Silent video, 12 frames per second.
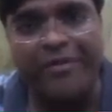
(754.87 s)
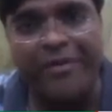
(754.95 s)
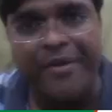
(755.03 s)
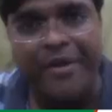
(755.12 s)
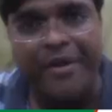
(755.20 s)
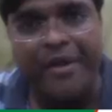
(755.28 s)

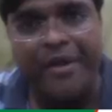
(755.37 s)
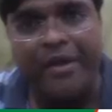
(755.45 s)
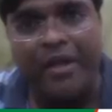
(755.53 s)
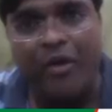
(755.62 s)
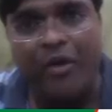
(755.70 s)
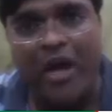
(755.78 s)
like
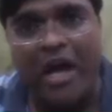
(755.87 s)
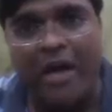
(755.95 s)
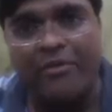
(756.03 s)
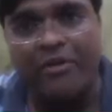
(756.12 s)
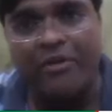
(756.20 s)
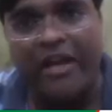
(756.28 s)
this.
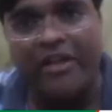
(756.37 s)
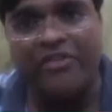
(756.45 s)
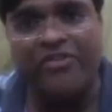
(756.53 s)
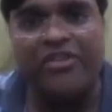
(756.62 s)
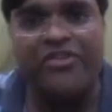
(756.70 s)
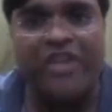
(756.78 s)

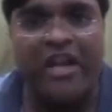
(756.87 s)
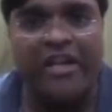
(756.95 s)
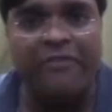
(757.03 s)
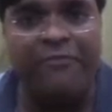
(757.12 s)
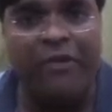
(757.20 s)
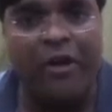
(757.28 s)
This is your
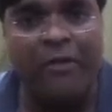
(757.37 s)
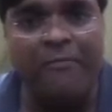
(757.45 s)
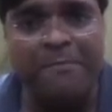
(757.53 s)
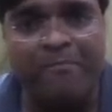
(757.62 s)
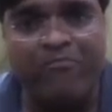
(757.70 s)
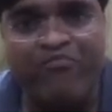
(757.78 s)
plot,
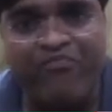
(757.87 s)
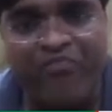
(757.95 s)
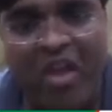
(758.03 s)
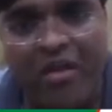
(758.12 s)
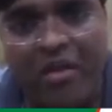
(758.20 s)
right?